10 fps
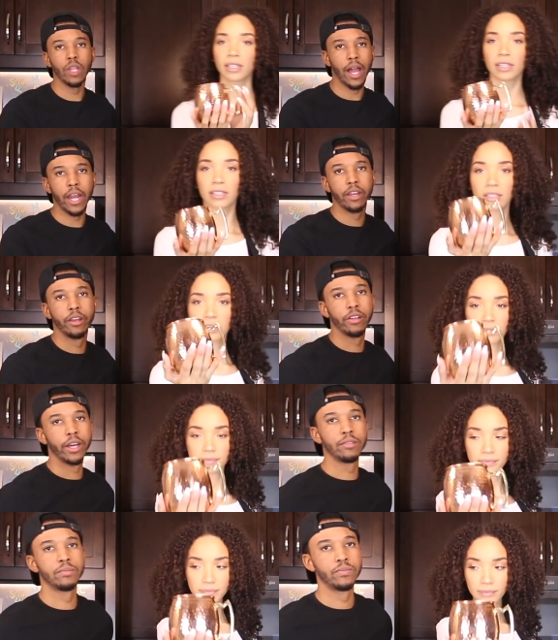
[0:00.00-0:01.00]
Speaker 1: I didn't know
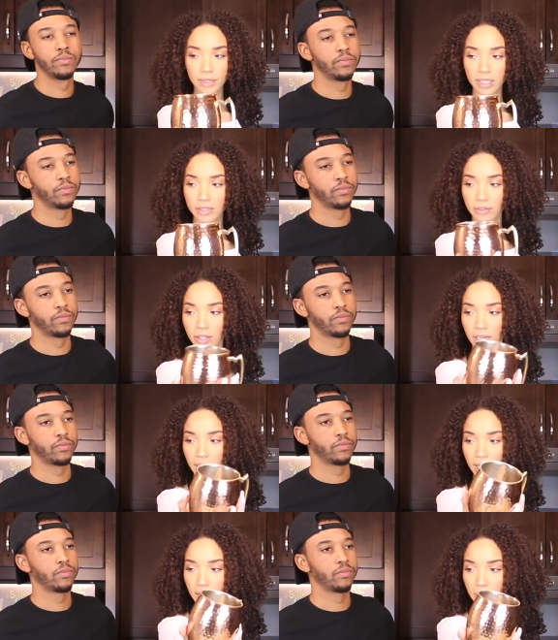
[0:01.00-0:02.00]
that. It's for
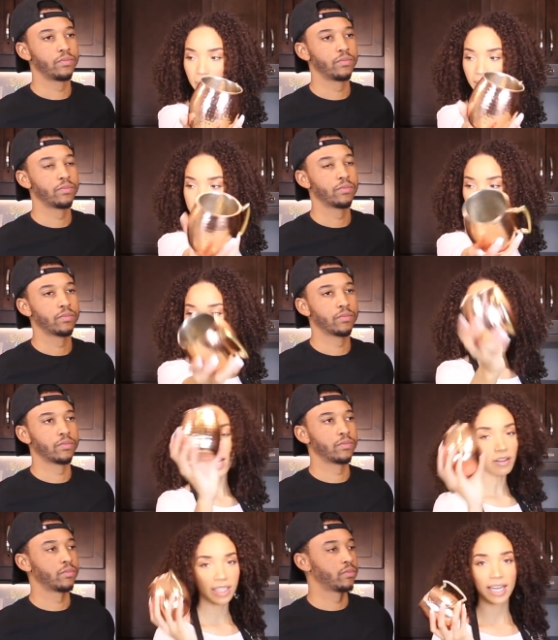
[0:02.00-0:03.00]
a Moscow.
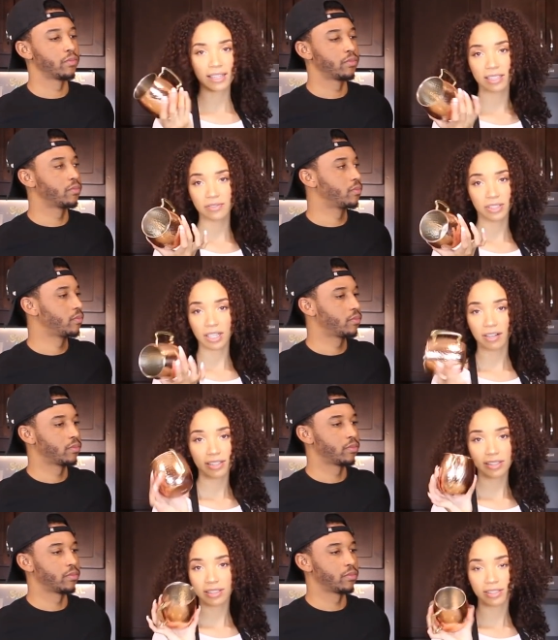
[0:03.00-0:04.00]
I only had these for
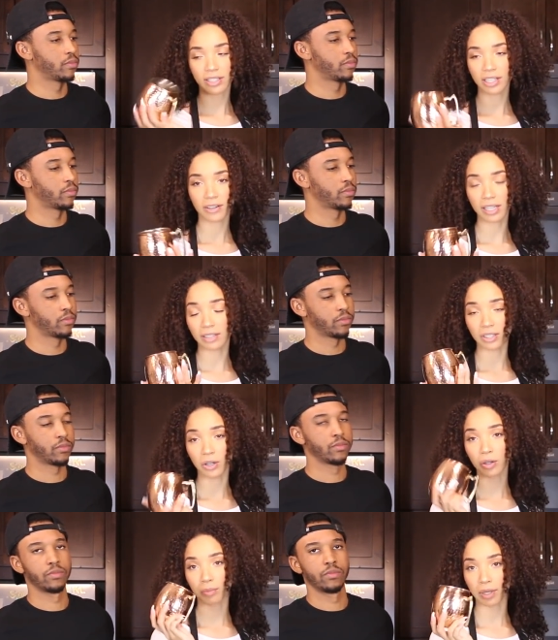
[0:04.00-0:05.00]
decoration because y'all know I love
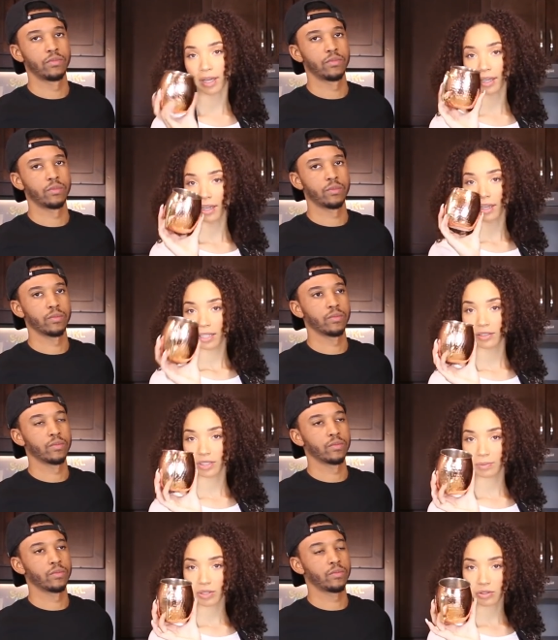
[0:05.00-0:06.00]
gold, but there's
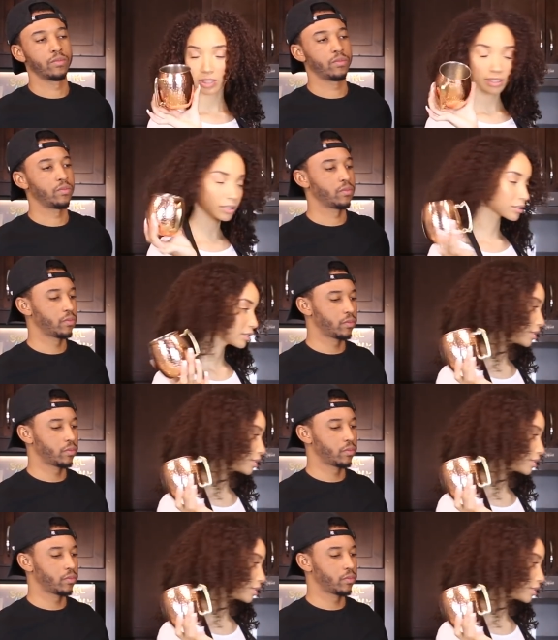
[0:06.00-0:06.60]
a special drink that goes in